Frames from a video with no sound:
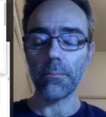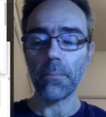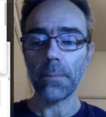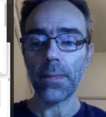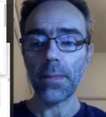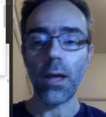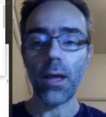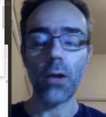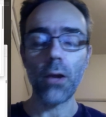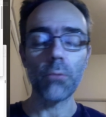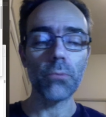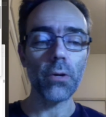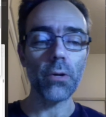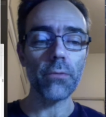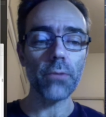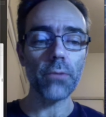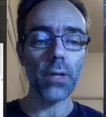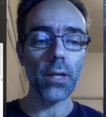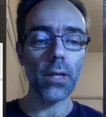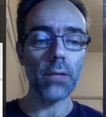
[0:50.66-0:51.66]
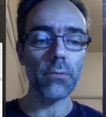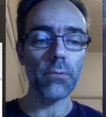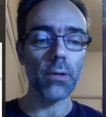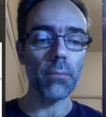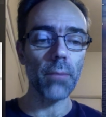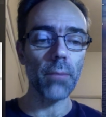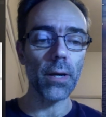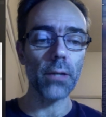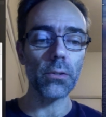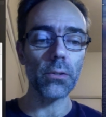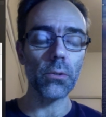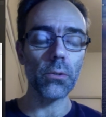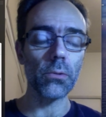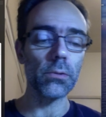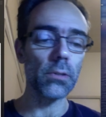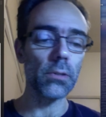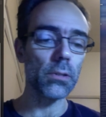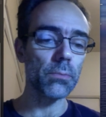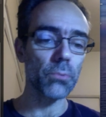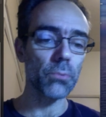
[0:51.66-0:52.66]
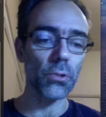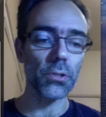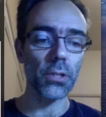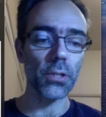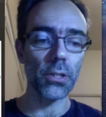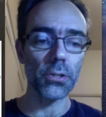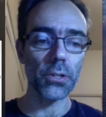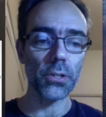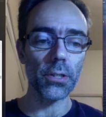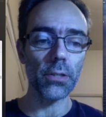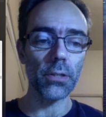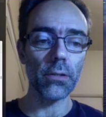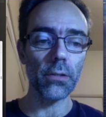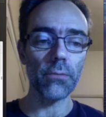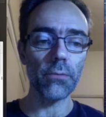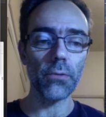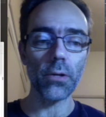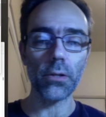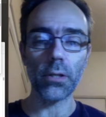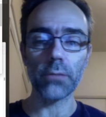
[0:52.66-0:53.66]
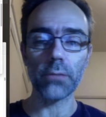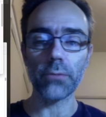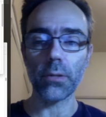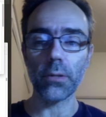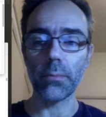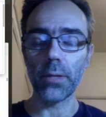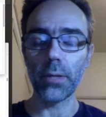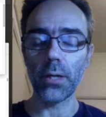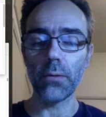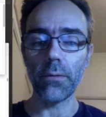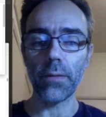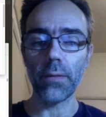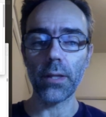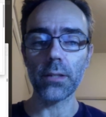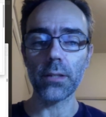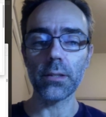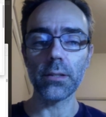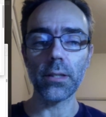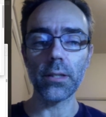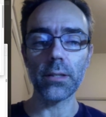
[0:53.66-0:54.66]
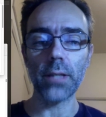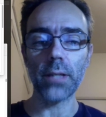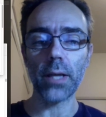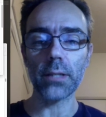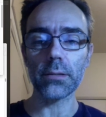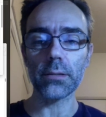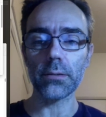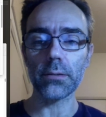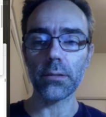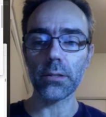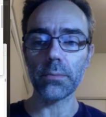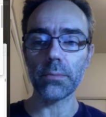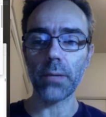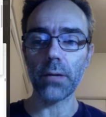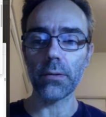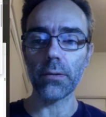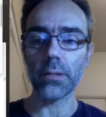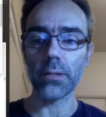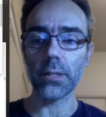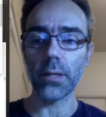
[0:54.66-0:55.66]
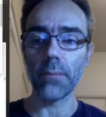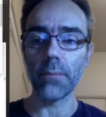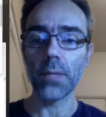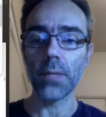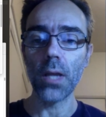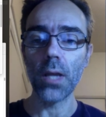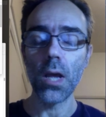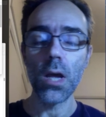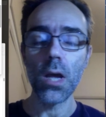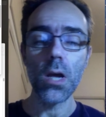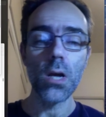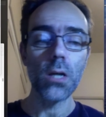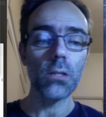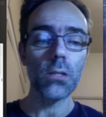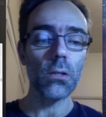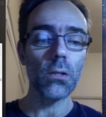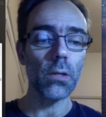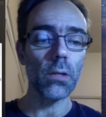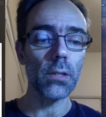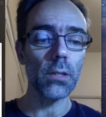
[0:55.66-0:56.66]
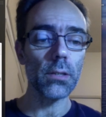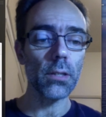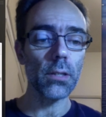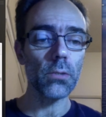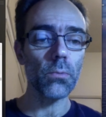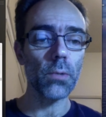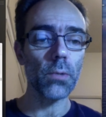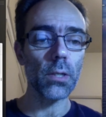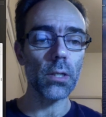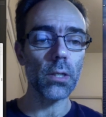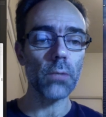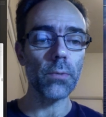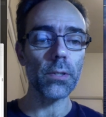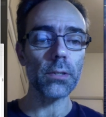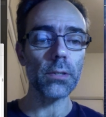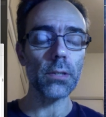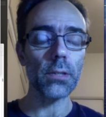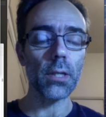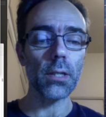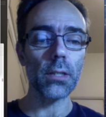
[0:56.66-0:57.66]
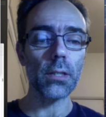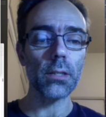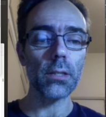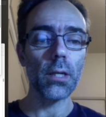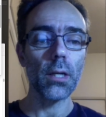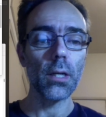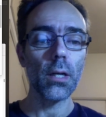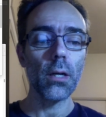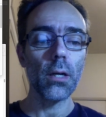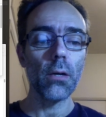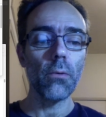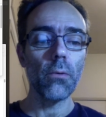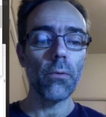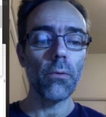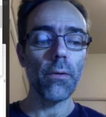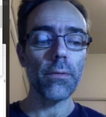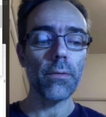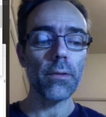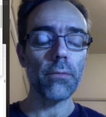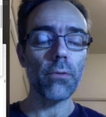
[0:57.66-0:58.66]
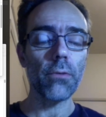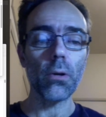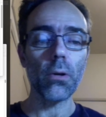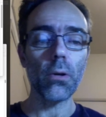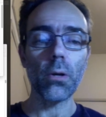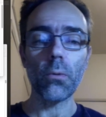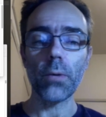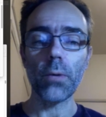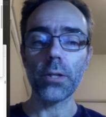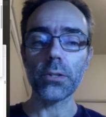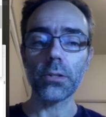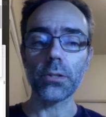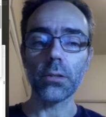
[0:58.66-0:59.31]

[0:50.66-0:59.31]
I'll briefly remind you this procedure if you're not familiar with it in the next transparency. So in this work, we start with the following question.